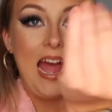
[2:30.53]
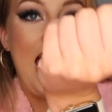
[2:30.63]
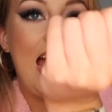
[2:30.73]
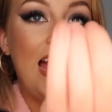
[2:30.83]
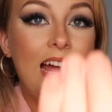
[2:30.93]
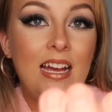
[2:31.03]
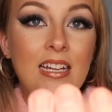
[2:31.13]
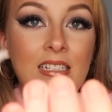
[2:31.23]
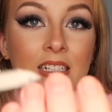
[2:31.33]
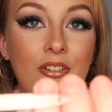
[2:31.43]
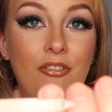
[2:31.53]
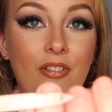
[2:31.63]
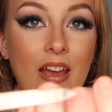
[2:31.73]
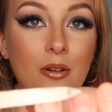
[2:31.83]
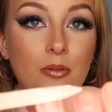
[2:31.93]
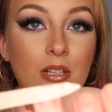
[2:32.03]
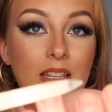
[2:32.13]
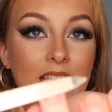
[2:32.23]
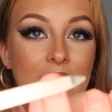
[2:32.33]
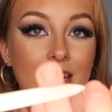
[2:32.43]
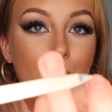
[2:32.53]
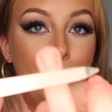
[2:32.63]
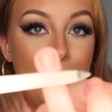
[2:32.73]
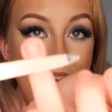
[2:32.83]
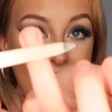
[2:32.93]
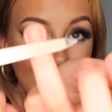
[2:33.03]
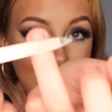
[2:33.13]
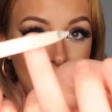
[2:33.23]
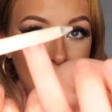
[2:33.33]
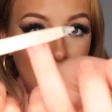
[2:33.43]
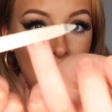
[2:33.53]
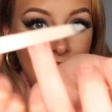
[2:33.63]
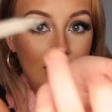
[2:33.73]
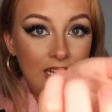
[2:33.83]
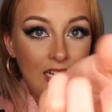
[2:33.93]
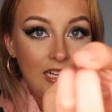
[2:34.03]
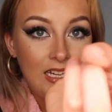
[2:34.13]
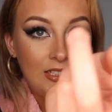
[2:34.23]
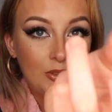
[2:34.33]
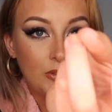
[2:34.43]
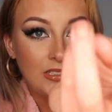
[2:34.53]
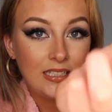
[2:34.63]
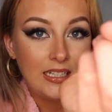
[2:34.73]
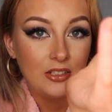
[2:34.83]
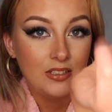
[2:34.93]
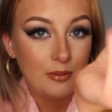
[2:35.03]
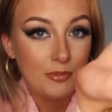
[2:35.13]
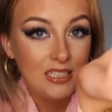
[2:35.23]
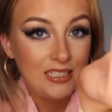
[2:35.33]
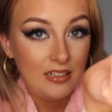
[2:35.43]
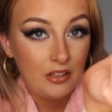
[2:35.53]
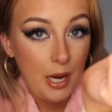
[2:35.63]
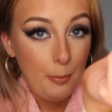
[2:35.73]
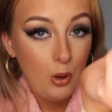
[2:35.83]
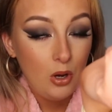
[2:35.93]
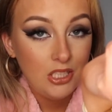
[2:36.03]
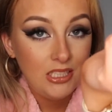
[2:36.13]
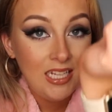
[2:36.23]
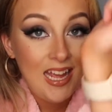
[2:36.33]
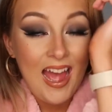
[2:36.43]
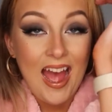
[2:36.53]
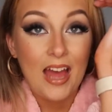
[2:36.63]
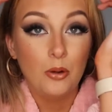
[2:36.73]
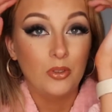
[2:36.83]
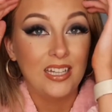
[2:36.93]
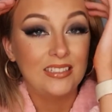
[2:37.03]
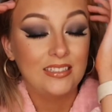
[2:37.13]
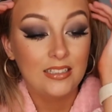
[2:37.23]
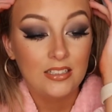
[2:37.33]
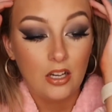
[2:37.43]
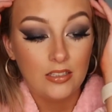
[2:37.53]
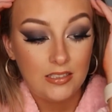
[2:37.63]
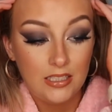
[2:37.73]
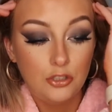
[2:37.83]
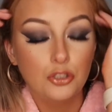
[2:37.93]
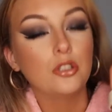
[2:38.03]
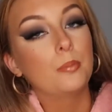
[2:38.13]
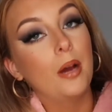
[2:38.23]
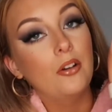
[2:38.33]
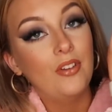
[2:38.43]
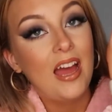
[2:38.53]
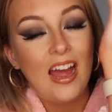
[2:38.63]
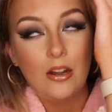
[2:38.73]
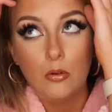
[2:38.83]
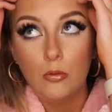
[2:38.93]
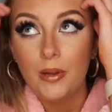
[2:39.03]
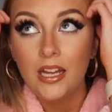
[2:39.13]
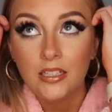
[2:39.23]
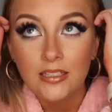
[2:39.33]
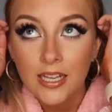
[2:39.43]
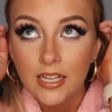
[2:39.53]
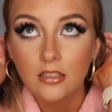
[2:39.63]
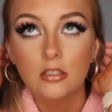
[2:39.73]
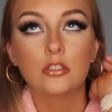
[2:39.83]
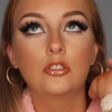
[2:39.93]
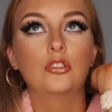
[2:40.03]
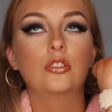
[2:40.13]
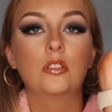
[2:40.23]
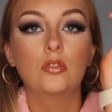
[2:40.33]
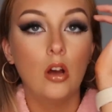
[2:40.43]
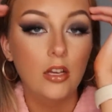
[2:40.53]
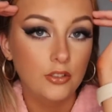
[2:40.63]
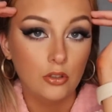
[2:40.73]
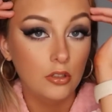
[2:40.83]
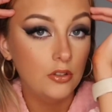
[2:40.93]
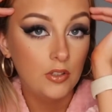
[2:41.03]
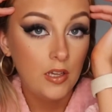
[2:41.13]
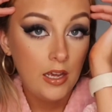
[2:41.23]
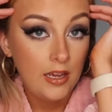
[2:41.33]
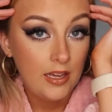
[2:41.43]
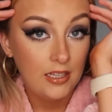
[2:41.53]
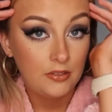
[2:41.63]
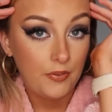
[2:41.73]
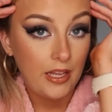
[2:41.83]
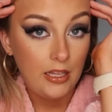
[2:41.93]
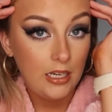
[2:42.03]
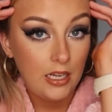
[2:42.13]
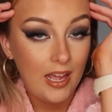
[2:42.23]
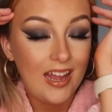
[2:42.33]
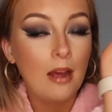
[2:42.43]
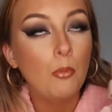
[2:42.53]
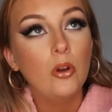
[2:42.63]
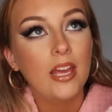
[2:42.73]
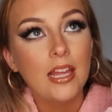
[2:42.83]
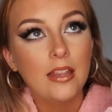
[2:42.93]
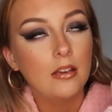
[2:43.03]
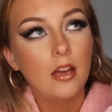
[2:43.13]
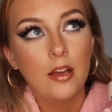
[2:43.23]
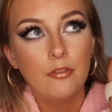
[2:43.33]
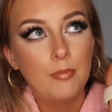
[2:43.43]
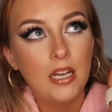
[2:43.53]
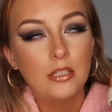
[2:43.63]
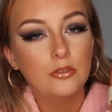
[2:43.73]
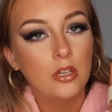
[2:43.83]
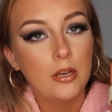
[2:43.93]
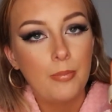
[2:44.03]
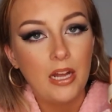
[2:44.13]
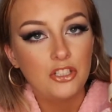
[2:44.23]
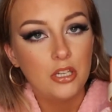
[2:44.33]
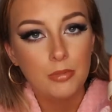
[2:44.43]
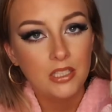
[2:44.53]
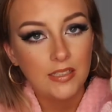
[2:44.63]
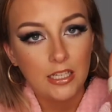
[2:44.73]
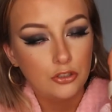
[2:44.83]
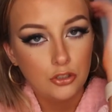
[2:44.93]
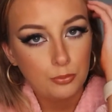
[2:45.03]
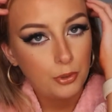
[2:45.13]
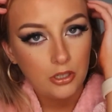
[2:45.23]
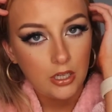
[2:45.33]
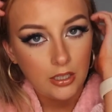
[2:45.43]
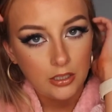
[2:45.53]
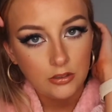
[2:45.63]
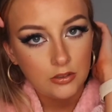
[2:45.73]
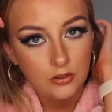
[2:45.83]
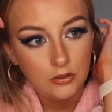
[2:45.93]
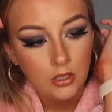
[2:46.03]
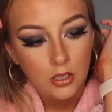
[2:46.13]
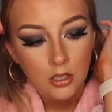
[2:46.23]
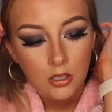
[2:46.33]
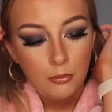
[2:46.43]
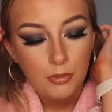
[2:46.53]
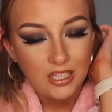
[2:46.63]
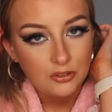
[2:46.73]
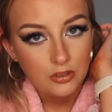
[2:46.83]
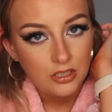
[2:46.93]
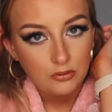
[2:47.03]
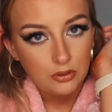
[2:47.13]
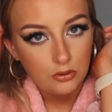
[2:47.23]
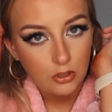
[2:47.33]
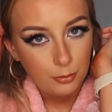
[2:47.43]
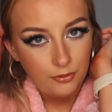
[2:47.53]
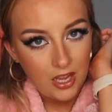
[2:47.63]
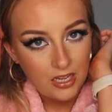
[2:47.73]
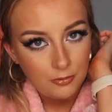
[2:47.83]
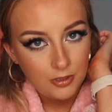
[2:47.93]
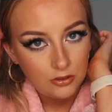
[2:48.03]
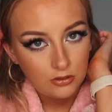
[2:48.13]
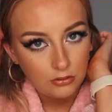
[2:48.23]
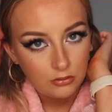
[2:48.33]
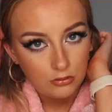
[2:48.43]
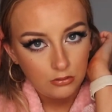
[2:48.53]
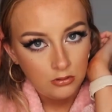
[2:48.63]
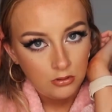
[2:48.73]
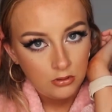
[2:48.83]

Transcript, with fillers: I file the nail bed so it's like got something to grip on. I know that's disgusting, you should buff it, I know, but it takes, it's just, it's not as good is filing it, and I'm okay that if my nails are in bad shape because I can just put acrylics and press on nails on top of it anyway, so